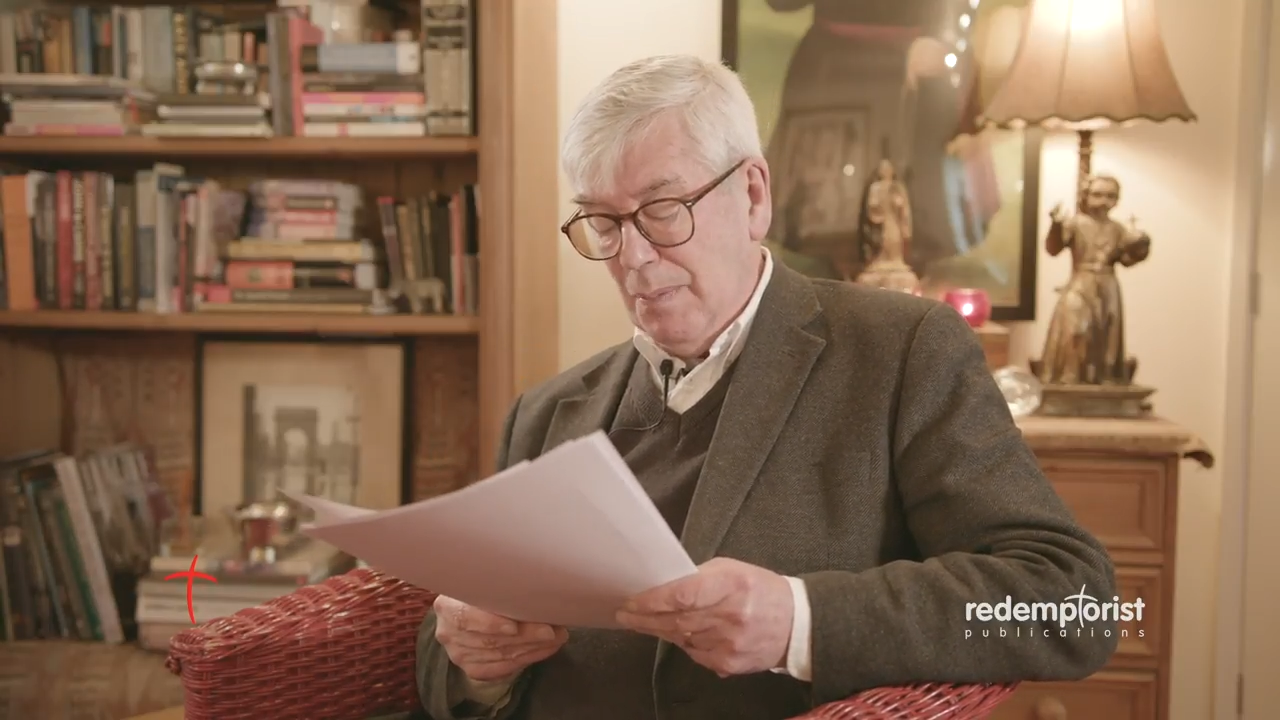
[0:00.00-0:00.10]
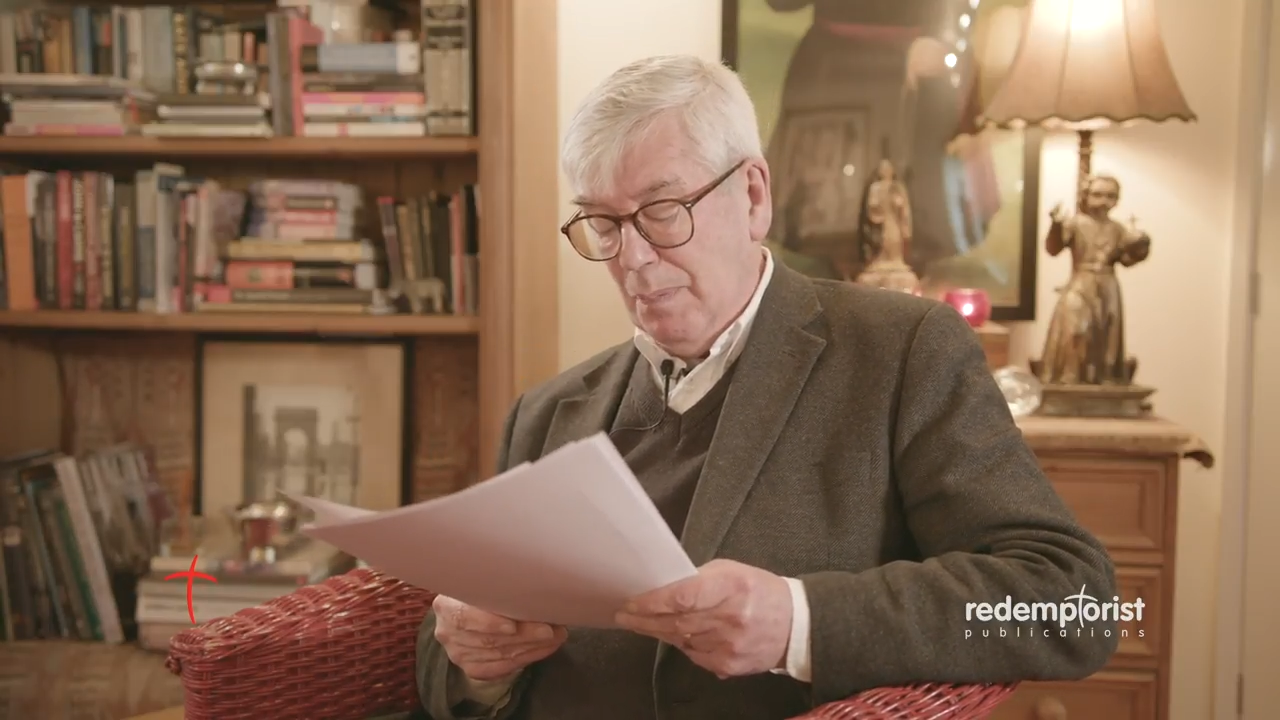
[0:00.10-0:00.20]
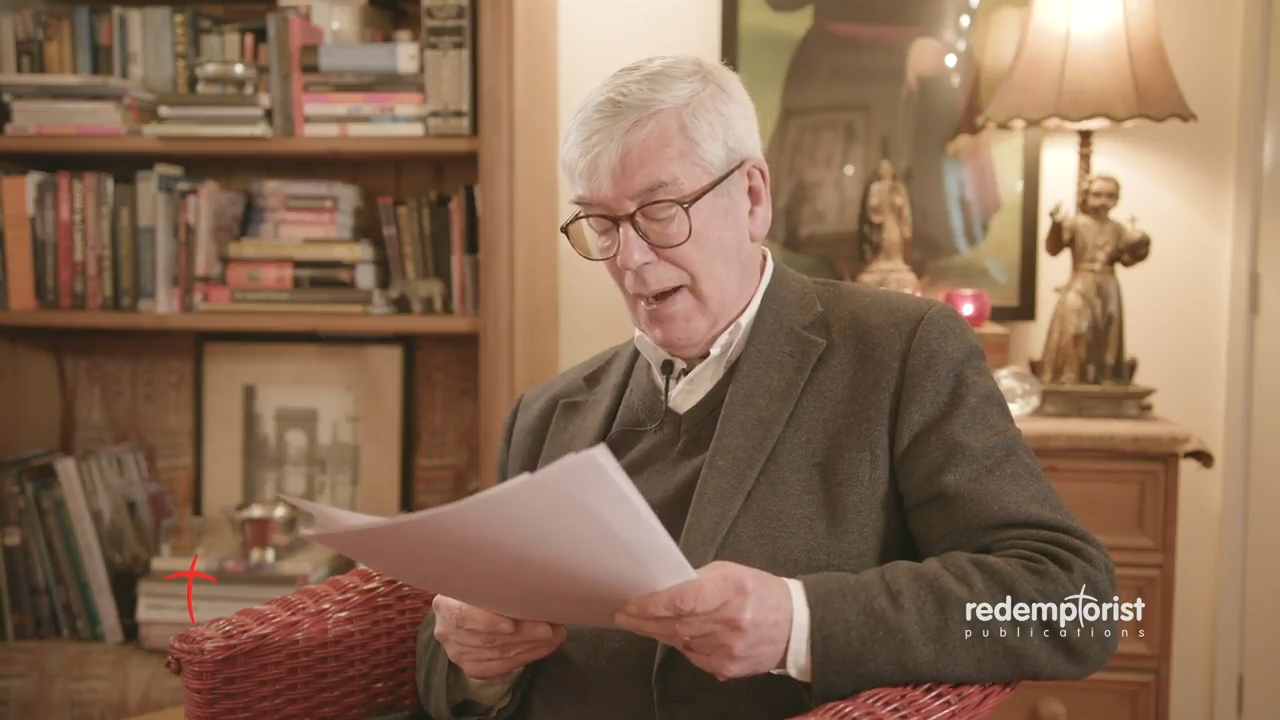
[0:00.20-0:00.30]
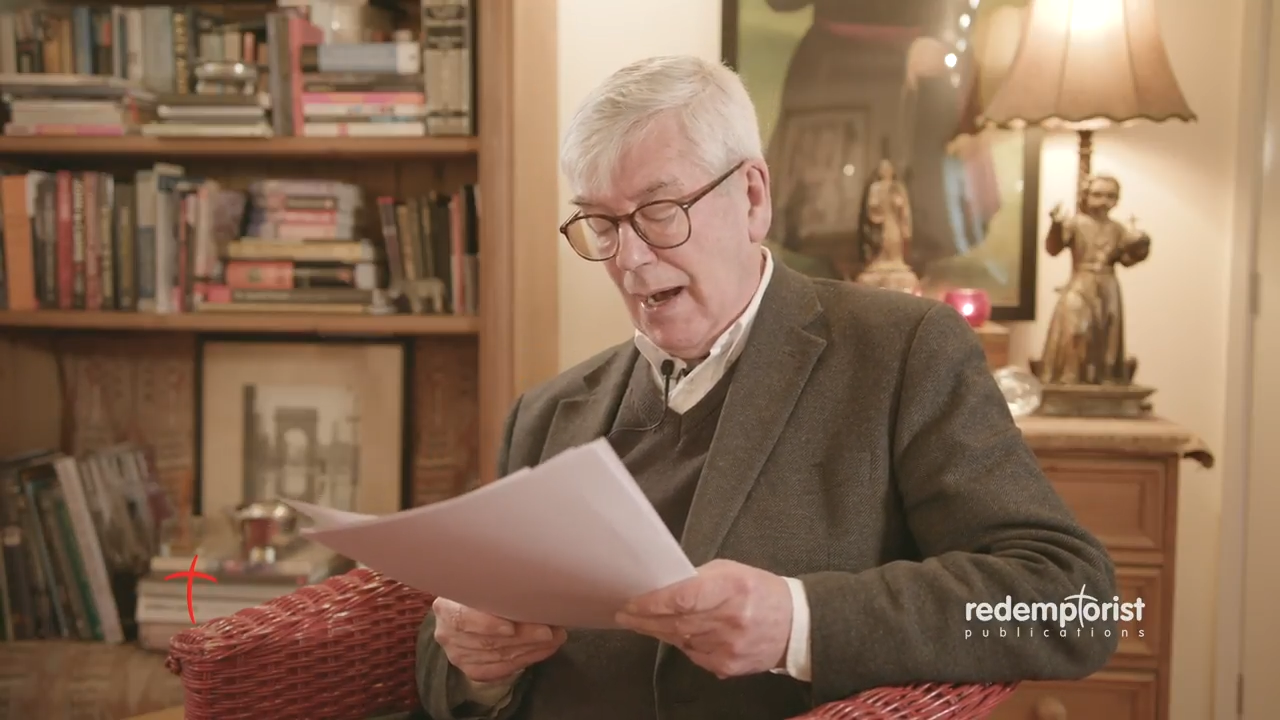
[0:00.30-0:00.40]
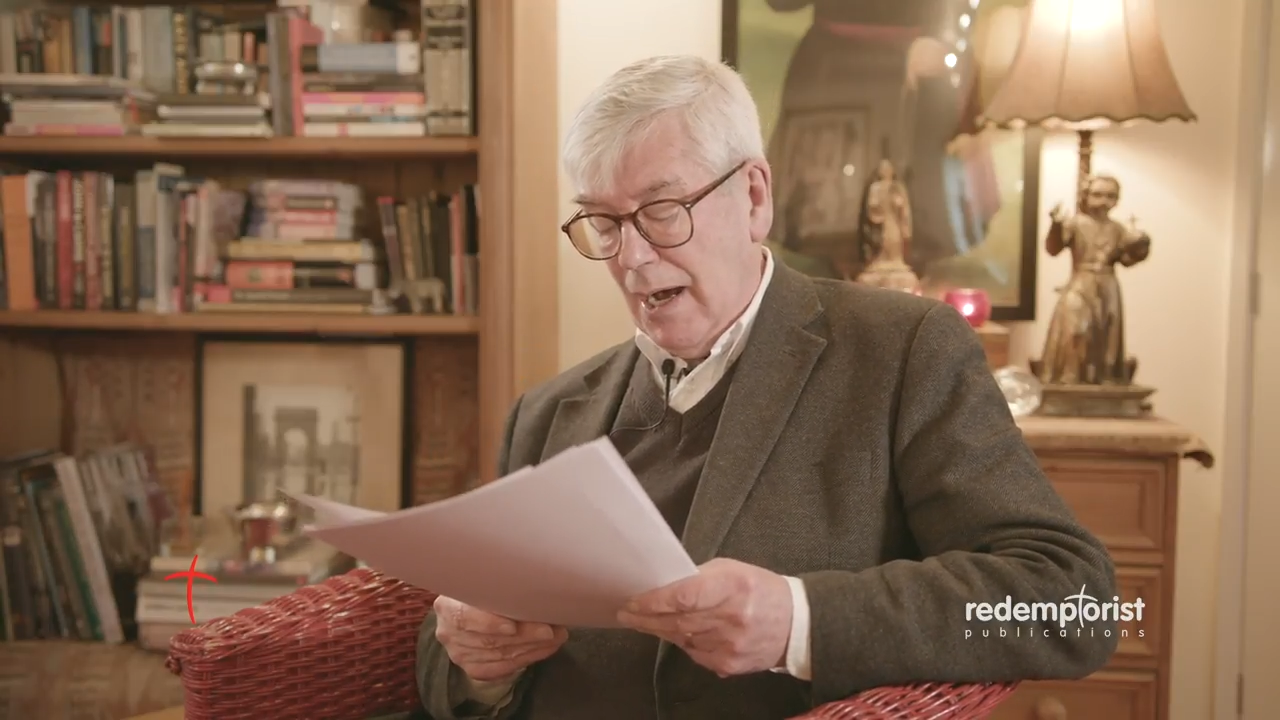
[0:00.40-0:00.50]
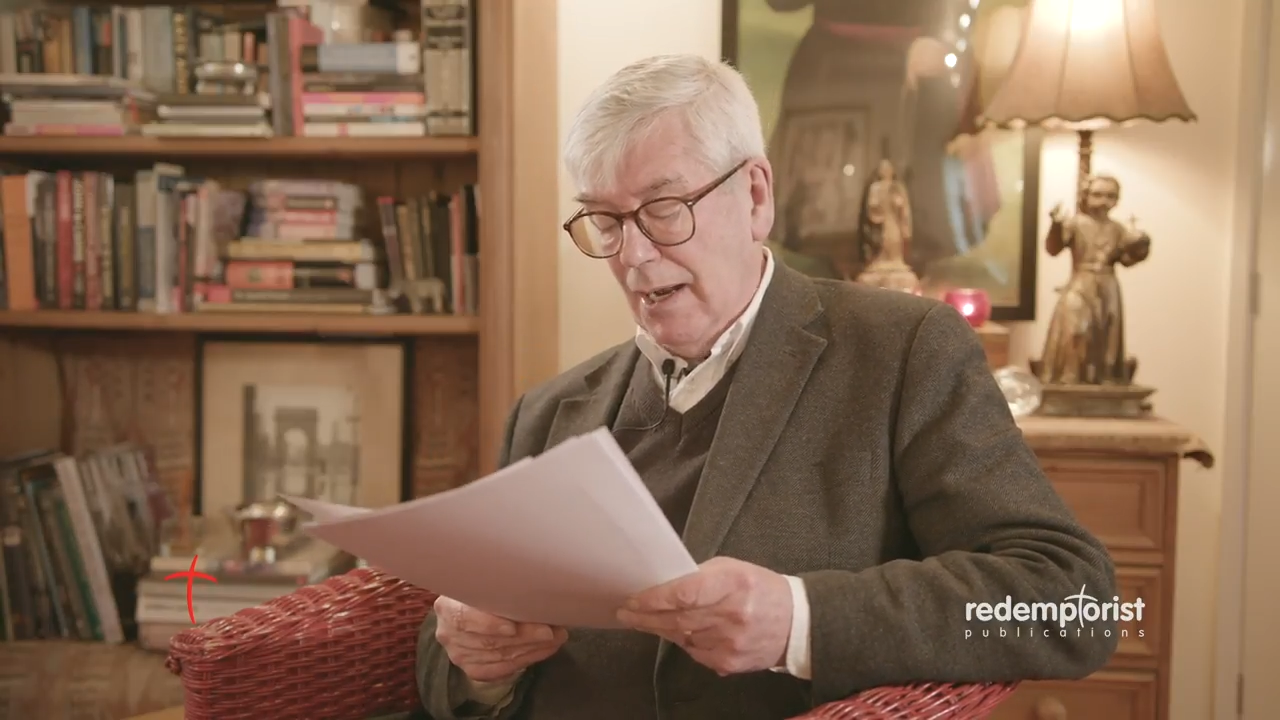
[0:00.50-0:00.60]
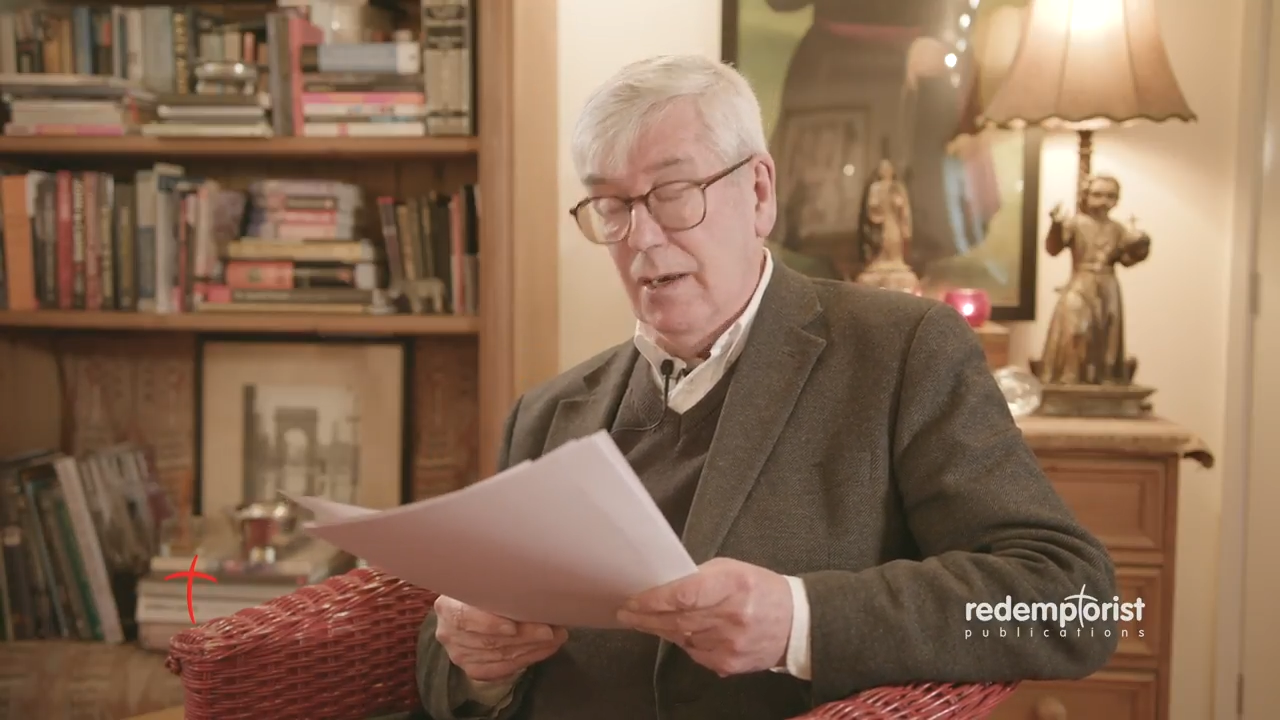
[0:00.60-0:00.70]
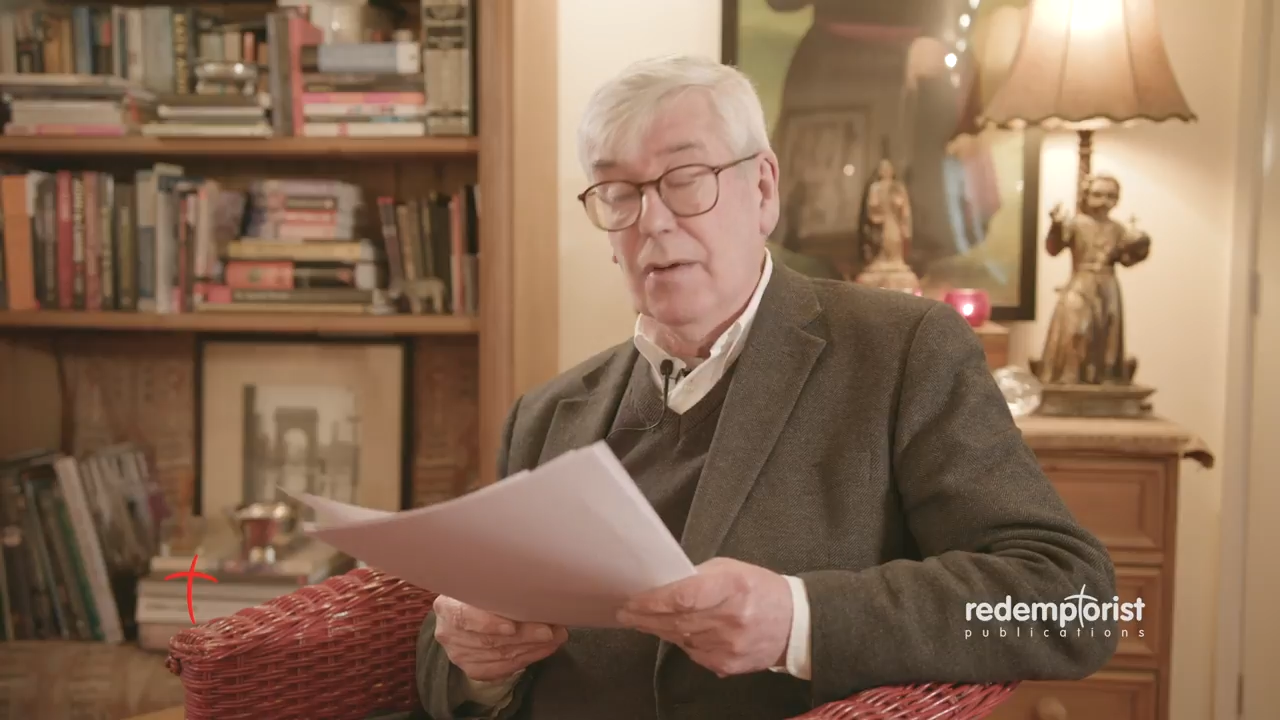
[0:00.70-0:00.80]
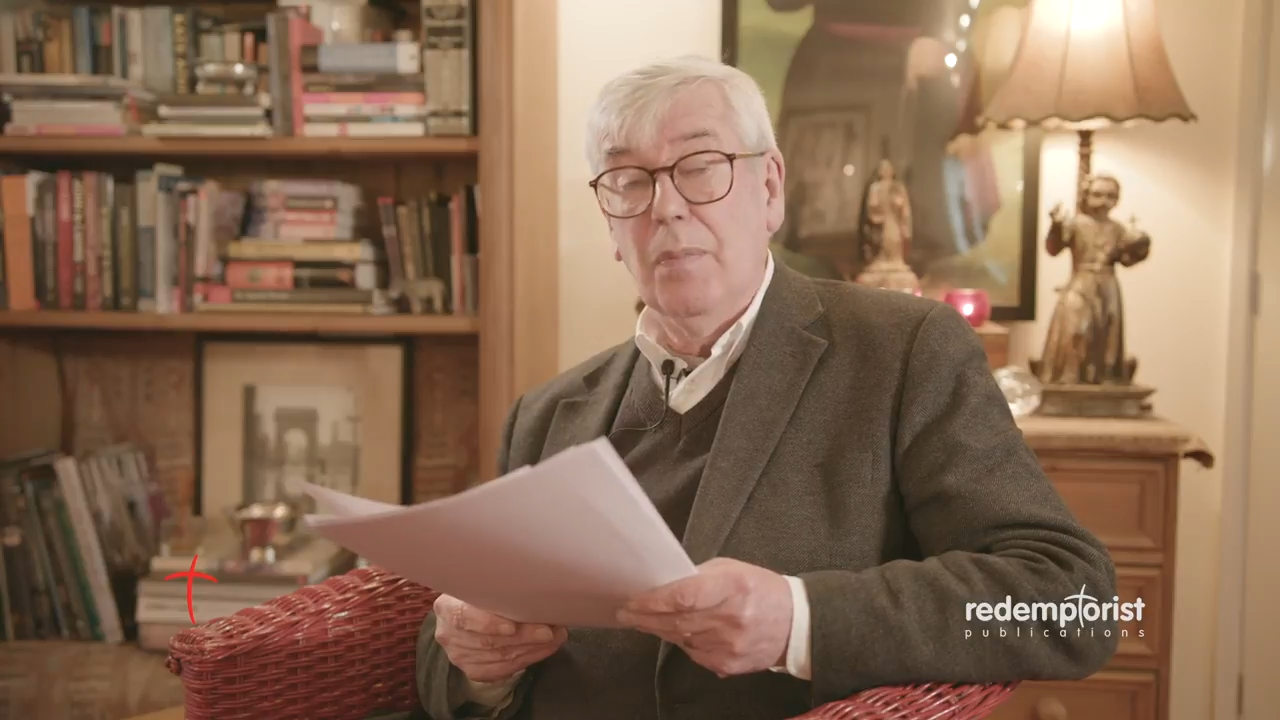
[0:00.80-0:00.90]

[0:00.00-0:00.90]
apart